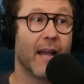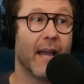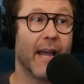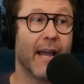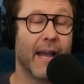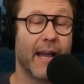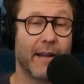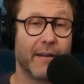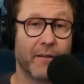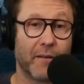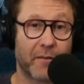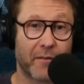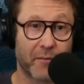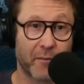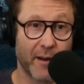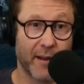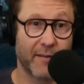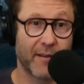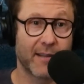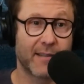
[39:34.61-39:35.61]
And the
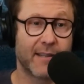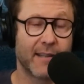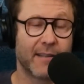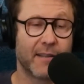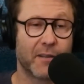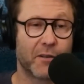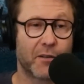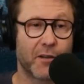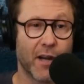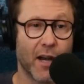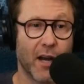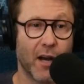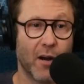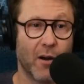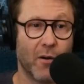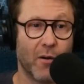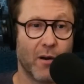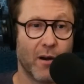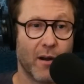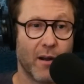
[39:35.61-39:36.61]
three of us did this
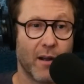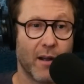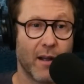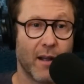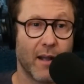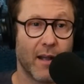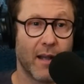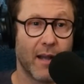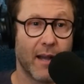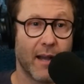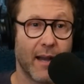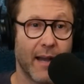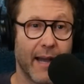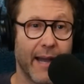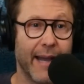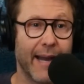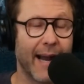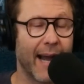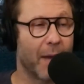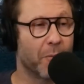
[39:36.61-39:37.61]
show,
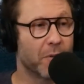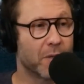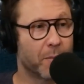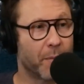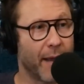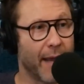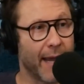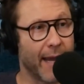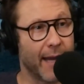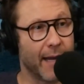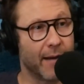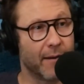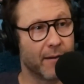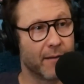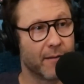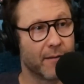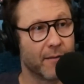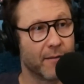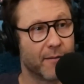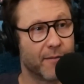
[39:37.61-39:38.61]
and I was paid
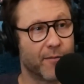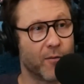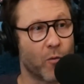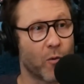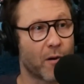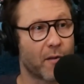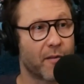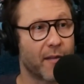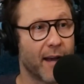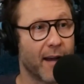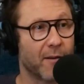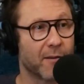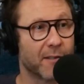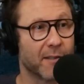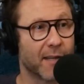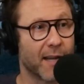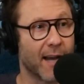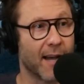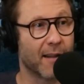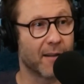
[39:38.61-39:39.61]

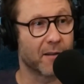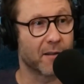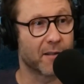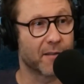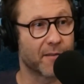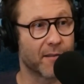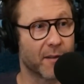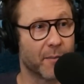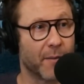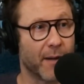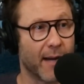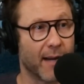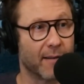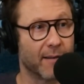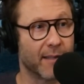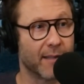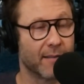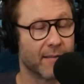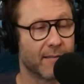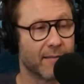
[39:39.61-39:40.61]
$4,000 for the
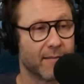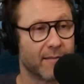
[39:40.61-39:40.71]
pilot.